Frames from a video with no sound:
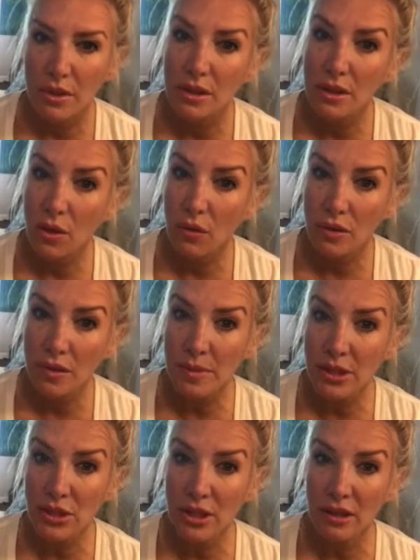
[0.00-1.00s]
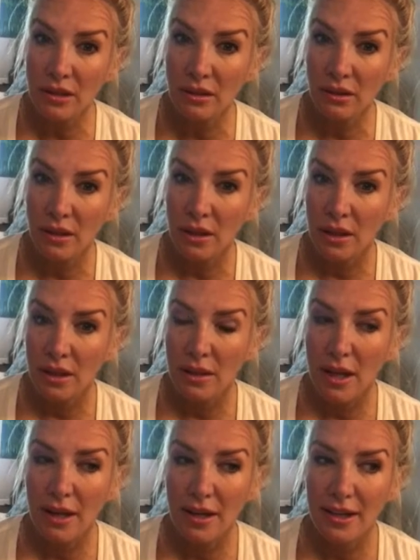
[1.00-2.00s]
soul's mission
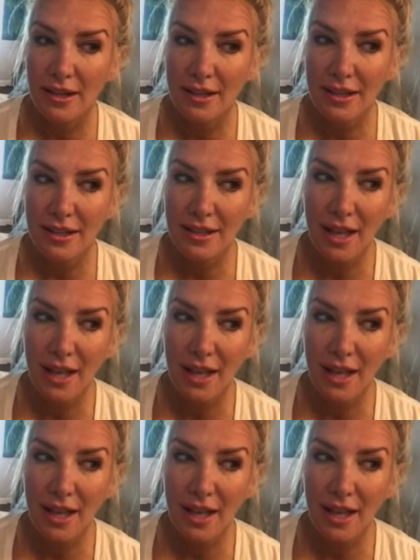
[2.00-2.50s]
that it's